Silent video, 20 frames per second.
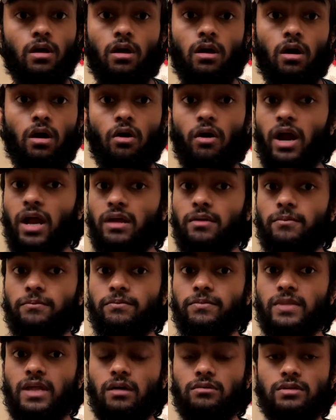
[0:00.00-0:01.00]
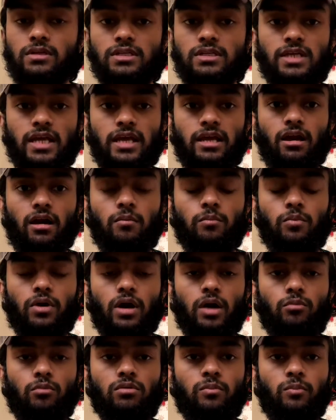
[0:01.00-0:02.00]
Alright, now to the setting up. I
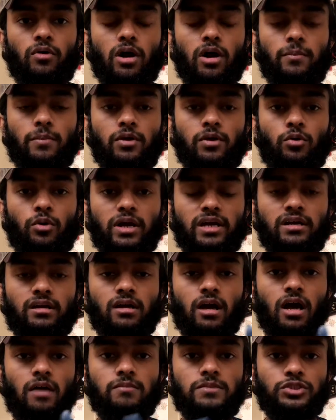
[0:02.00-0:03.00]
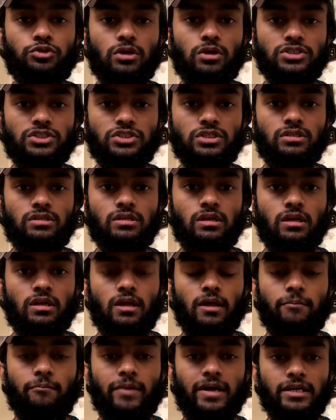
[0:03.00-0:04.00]
will put up a quick instruction
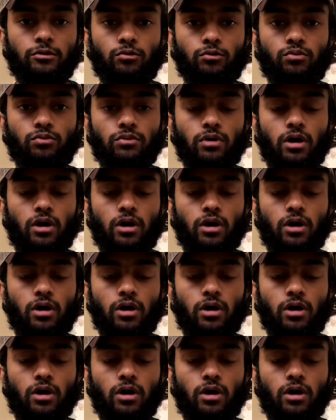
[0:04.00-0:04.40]
manual